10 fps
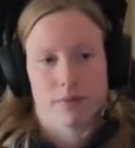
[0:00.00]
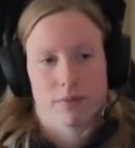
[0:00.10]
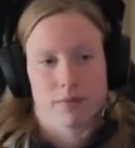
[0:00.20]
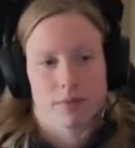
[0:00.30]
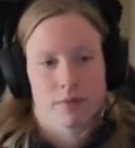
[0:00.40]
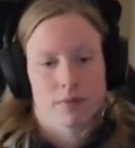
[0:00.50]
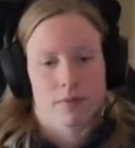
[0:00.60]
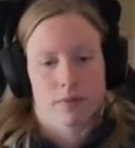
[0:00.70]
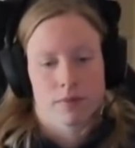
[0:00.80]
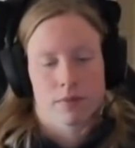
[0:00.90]

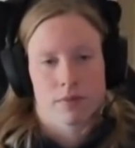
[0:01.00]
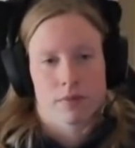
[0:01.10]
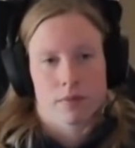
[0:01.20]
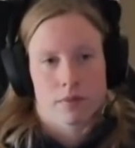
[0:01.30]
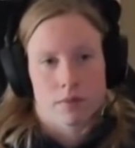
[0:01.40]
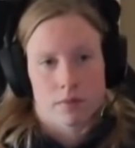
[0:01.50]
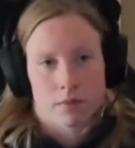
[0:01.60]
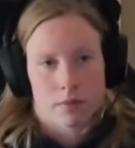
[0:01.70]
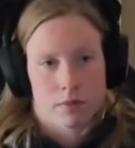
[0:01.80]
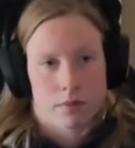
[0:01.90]

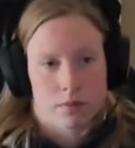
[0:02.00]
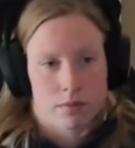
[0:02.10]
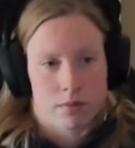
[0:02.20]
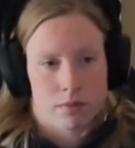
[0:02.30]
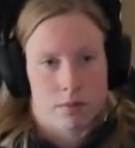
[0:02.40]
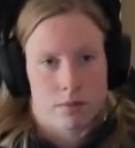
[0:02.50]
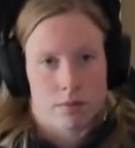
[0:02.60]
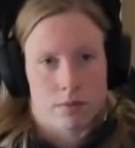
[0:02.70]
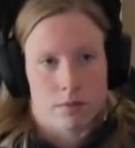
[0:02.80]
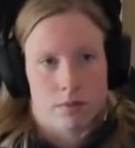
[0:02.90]

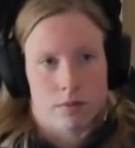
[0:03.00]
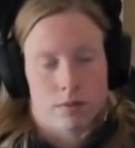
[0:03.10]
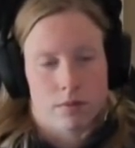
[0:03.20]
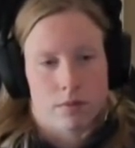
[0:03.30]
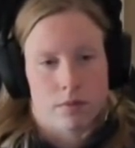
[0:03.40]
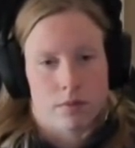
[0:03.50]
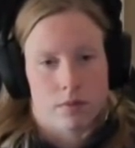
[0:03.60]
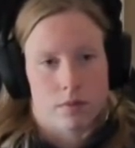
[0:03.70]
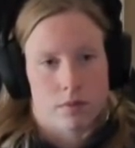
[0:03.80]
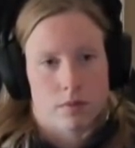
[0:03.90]

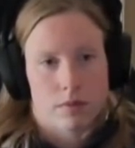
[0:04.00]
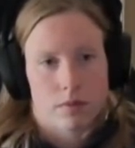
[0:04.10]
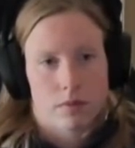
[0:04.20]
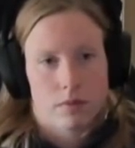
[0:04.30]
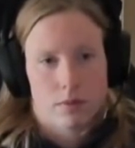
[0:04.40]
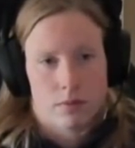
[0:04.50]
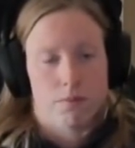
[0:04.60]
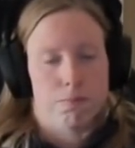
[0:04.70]
This person isn't speaking.